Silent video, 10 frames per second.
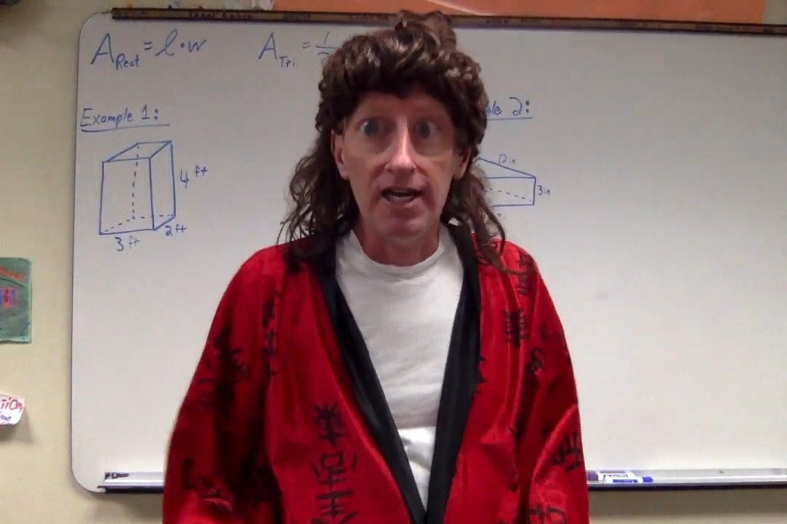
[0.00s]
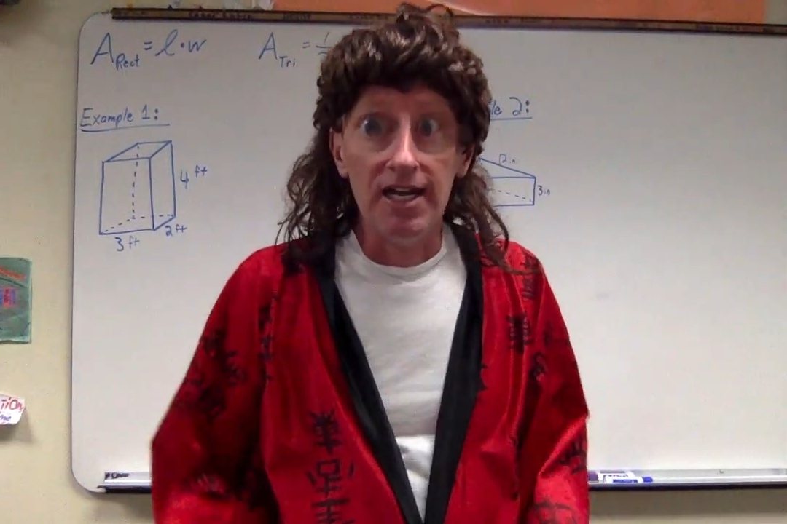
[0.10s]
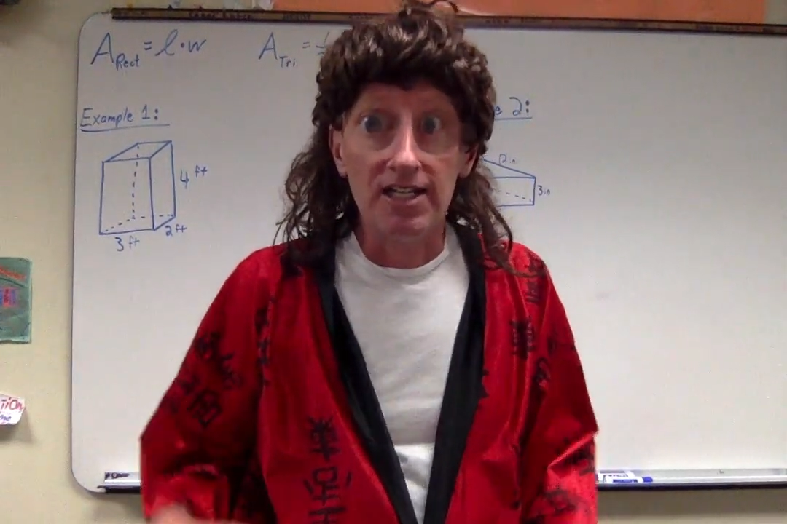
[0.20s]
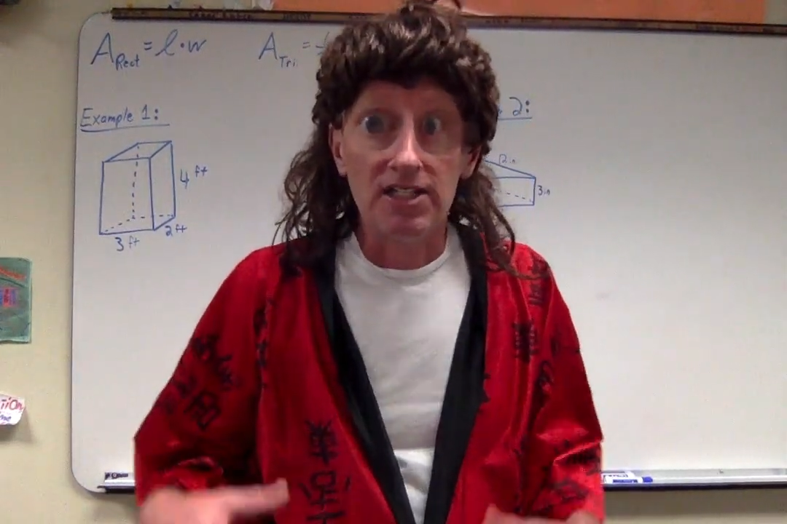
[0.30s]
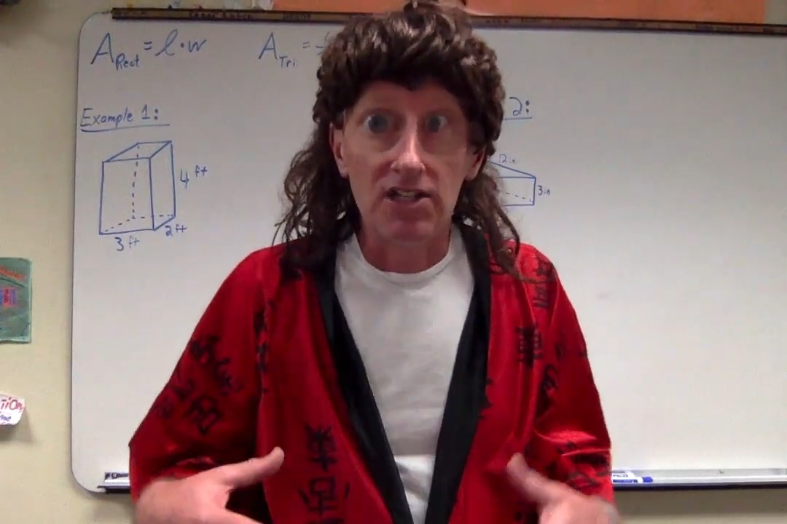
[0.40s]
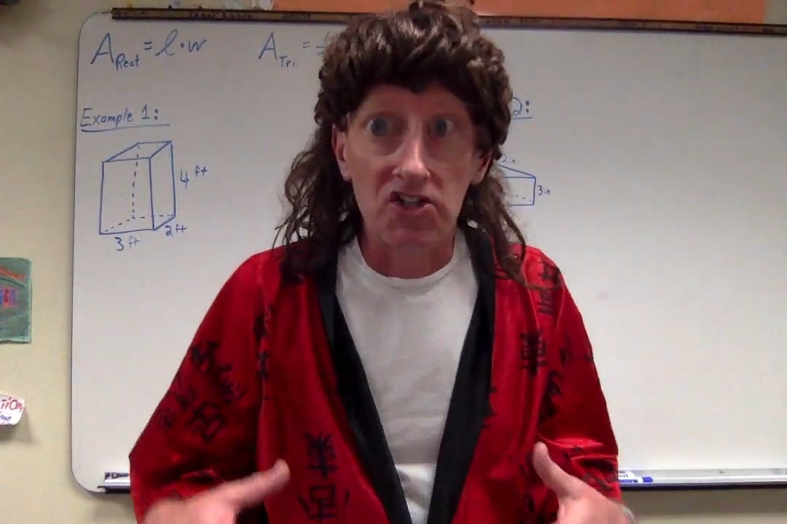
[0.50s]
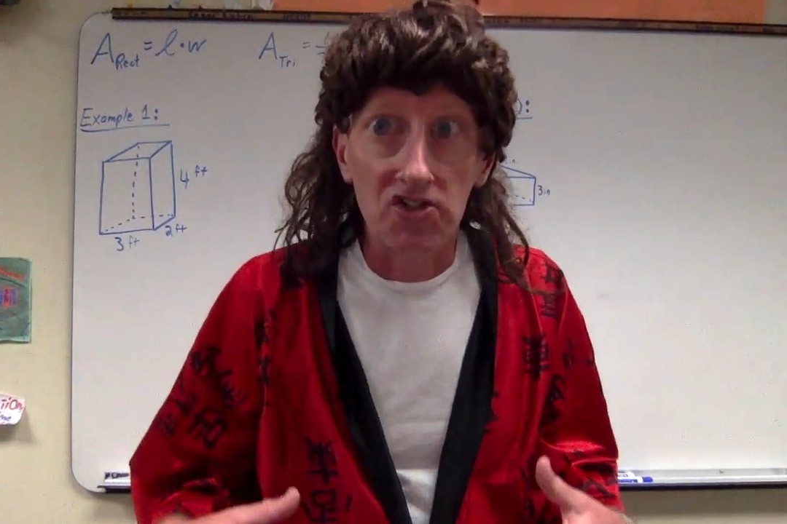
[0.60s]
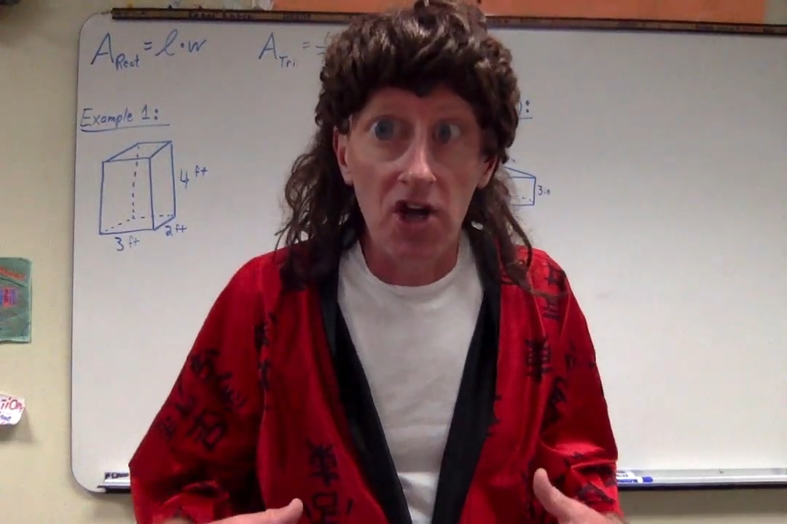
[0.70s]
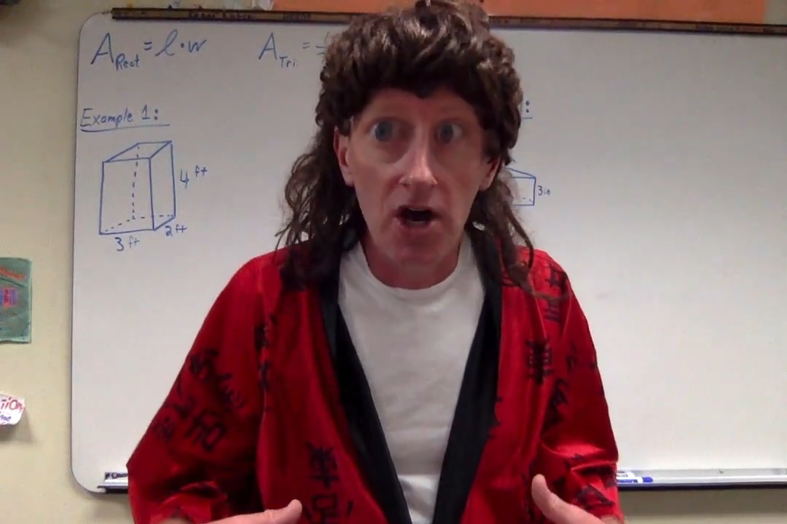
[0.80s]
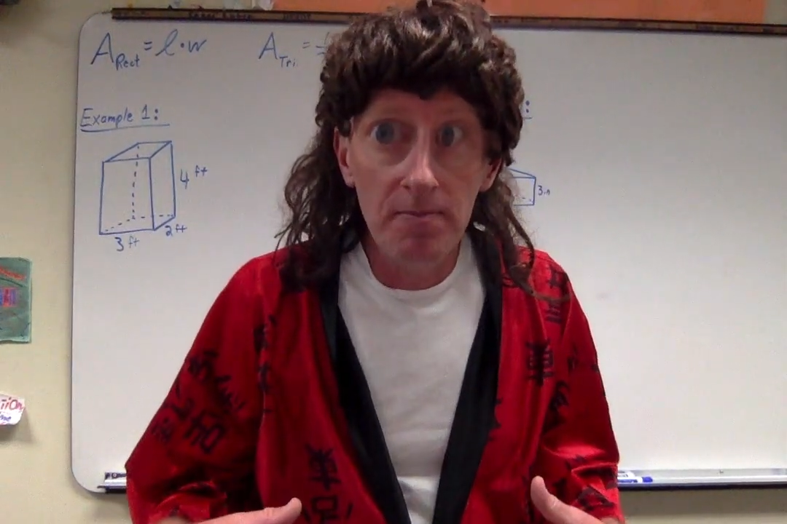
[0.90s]
It's the
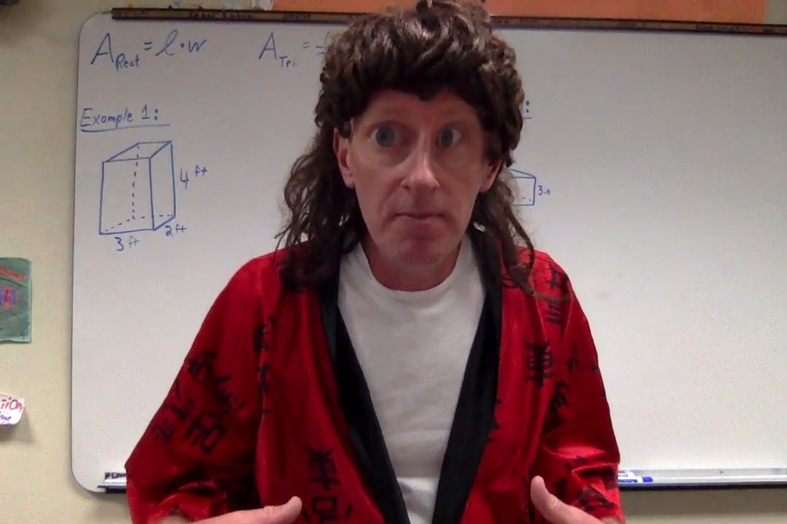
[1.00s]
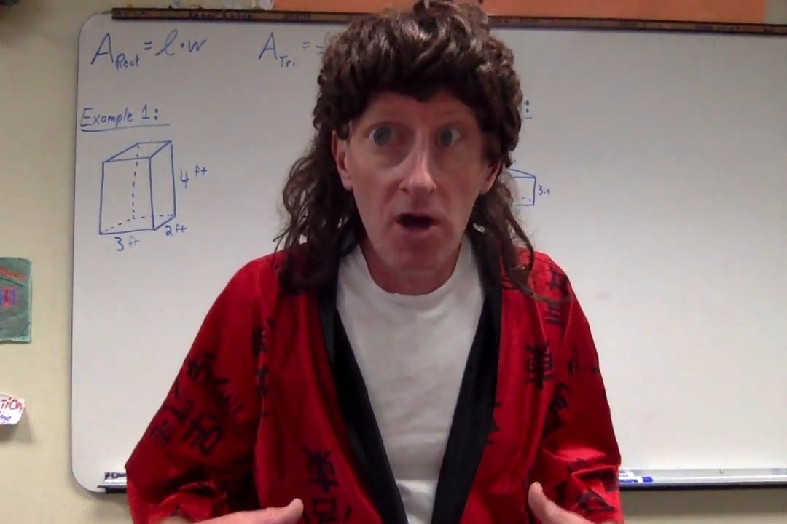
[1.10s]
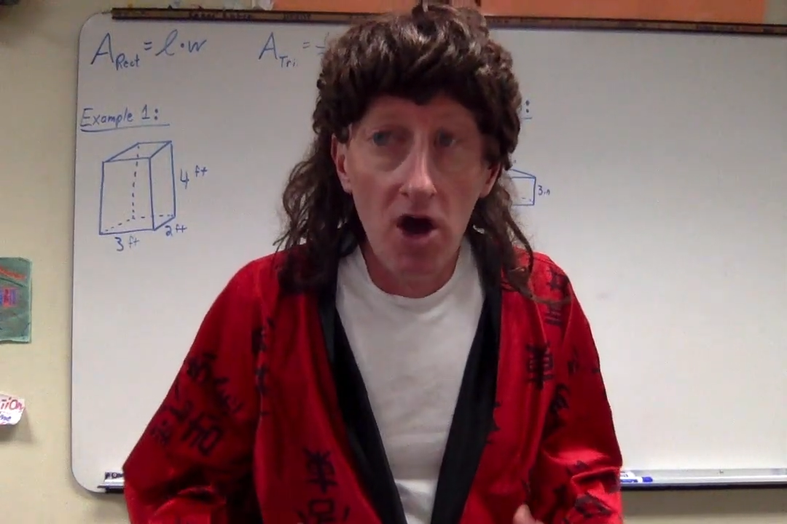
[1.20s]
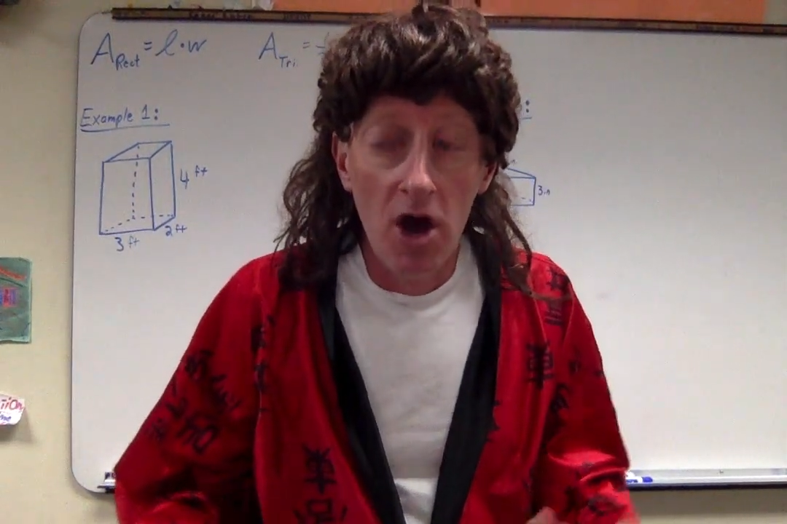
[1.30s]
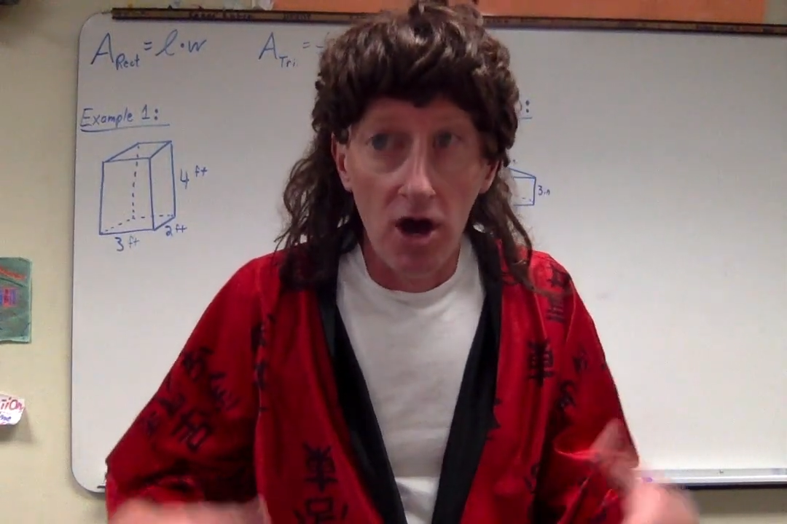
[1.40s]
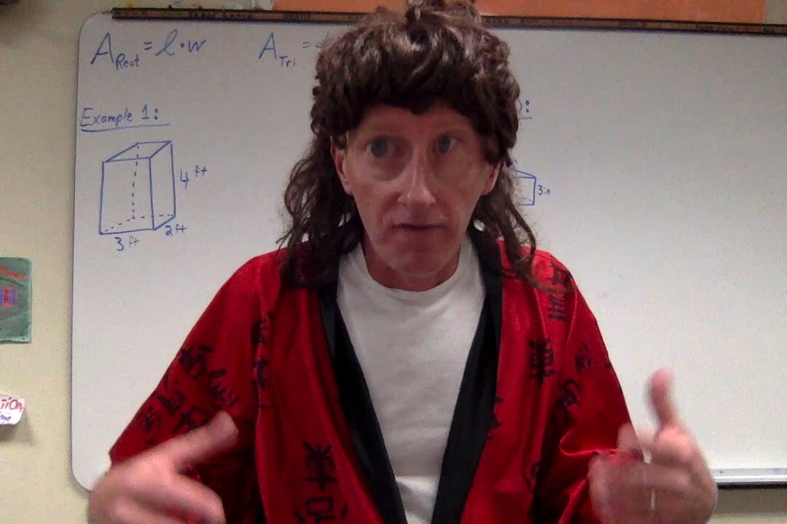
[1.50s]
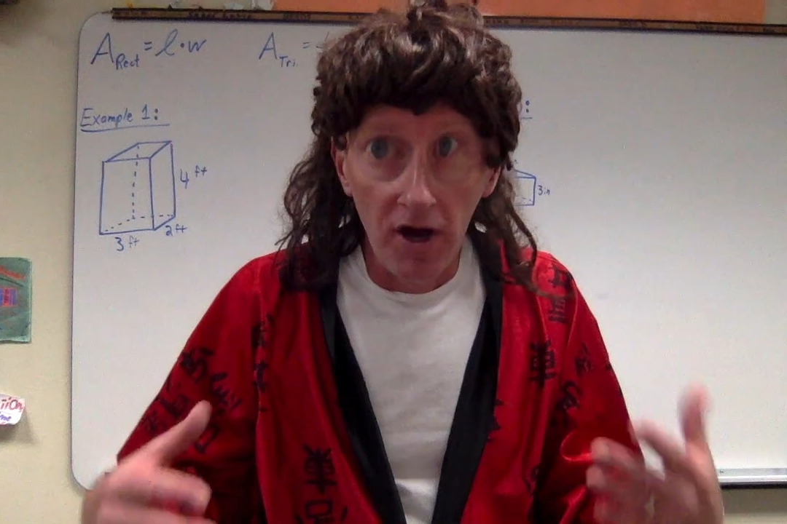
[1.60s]
sum of